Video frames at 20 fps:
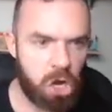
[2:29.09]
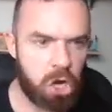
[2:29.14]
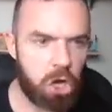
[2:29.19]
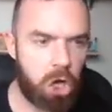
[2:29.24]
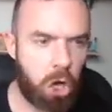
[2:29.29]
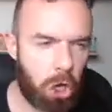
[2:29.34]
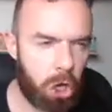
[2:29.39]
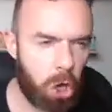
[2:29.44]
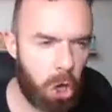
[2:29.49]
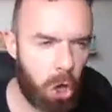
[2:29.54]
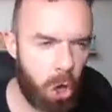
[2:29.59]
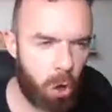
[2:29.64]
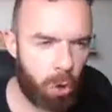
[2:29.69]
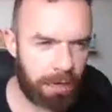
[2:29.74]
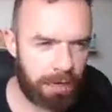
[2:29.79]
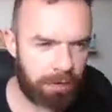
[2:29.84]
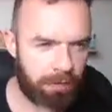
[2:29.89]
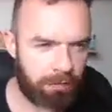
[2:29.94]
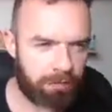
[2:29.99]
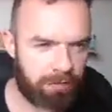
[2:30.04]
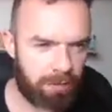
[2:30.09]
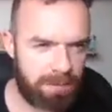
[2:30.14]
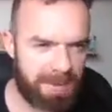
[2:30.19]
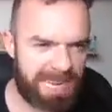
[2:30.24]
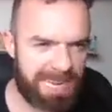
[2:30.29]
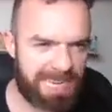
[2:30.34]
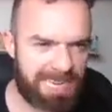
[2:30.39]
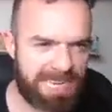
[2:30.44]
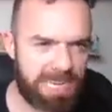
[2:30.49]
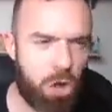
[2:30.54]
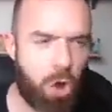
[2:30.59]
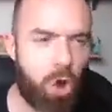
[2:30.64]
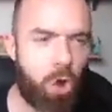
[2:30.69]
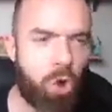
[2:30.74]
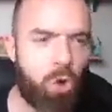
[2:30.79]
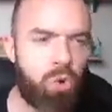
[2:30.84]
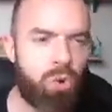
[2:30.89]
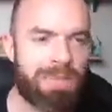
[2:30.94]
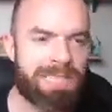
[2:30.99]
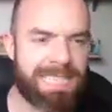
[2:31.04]
clawing from hidden
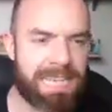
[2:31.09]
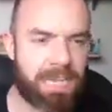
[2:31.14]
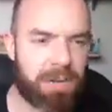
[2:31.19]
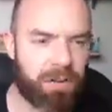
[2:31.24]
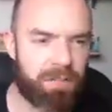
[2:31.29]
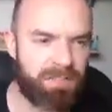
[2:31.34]
holes at our